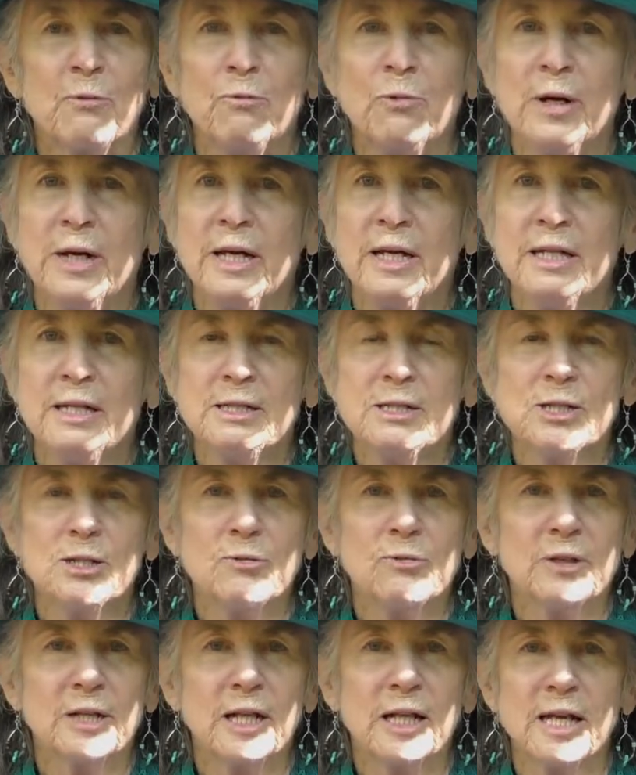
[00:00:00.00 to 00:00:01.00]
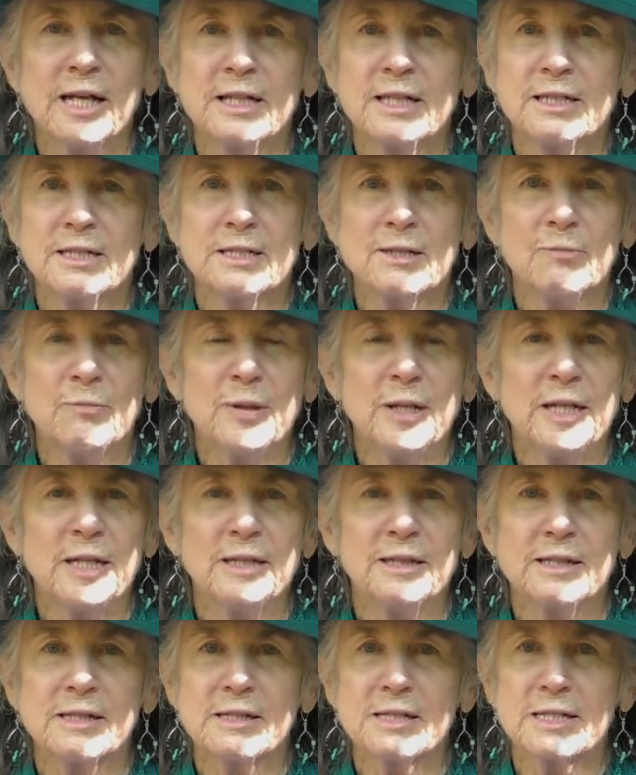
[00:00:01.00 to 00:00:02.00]
ways you would like it to be
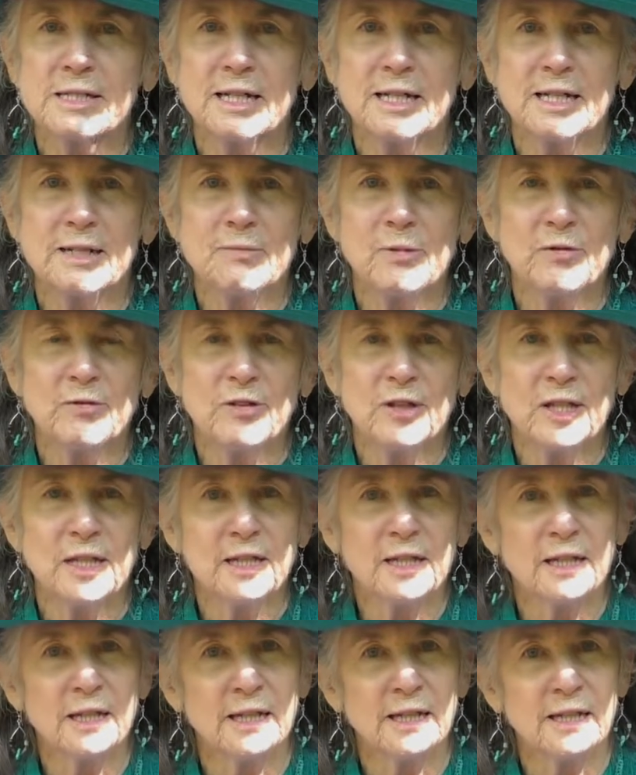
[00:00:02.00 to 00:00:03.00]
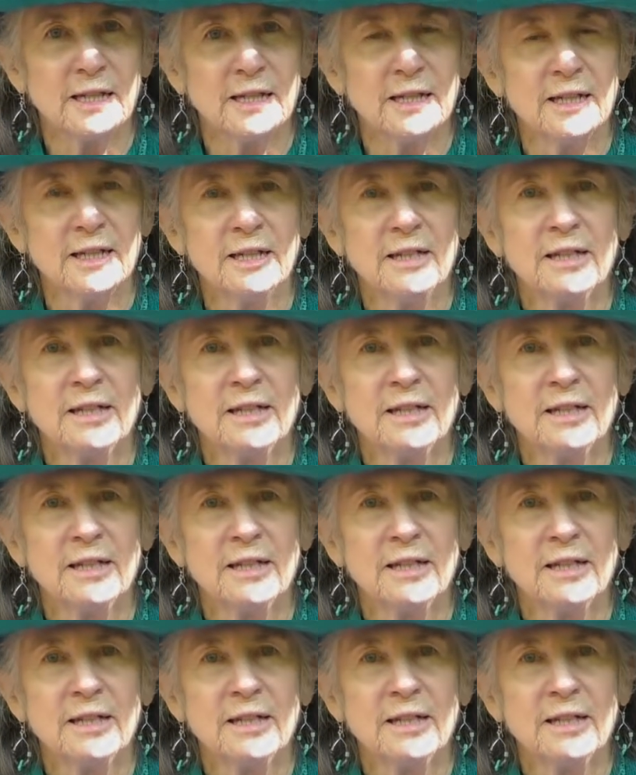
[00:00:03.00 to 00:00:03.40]
in this time of healing